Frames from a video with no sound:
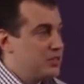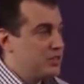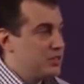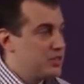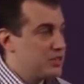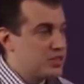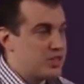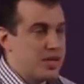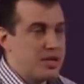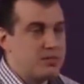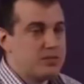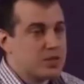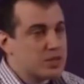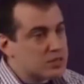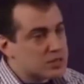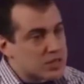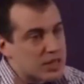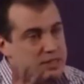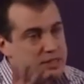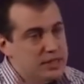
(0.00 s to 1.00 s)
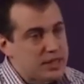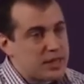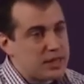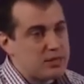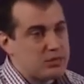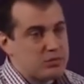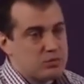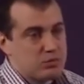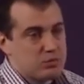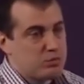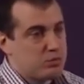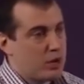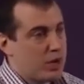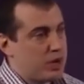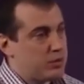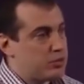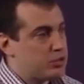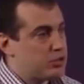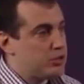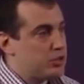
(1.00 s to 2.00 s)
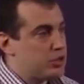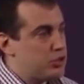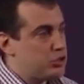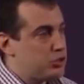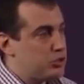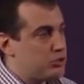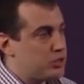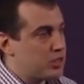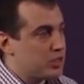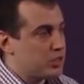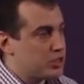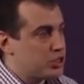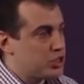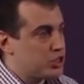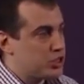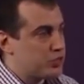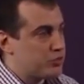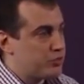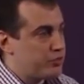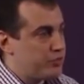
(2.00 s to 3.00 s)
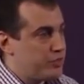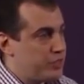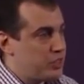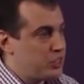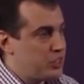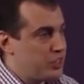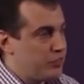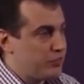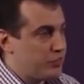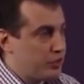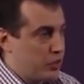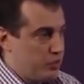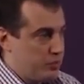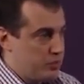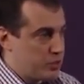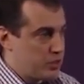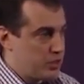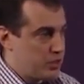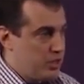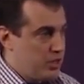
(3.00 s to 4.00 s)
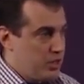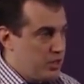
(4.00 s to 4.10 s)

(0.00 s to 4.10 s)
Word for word: The same things I did when I was doing due diligence for VC firms.